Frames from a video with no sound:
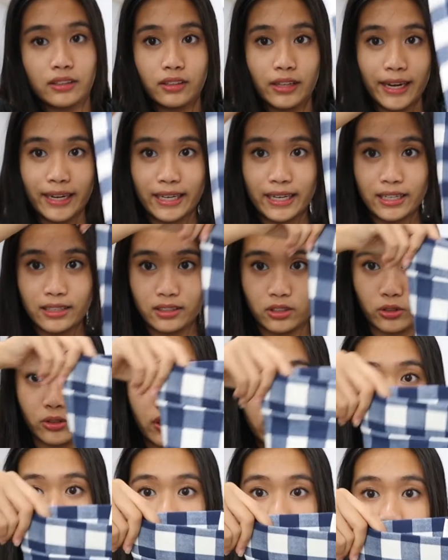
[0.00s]
leggings. So
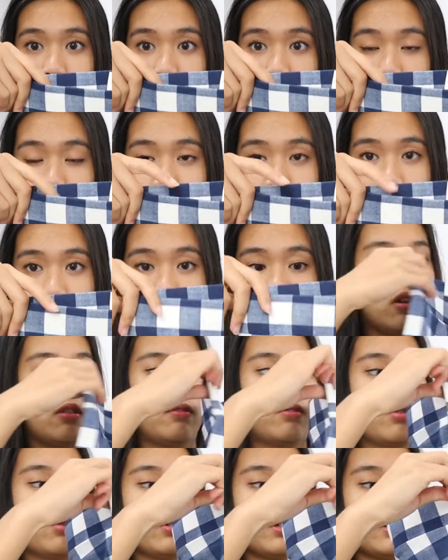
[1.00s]
this is the front side.
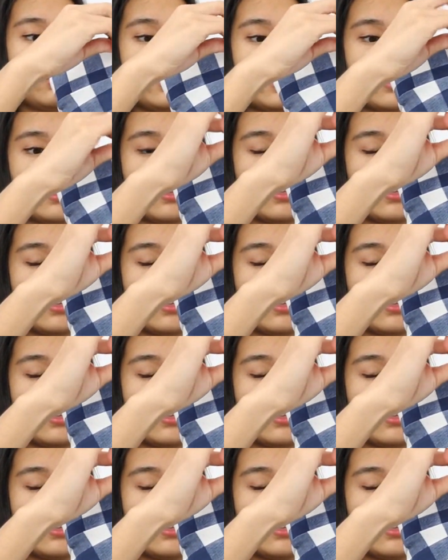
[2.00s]
Fold it like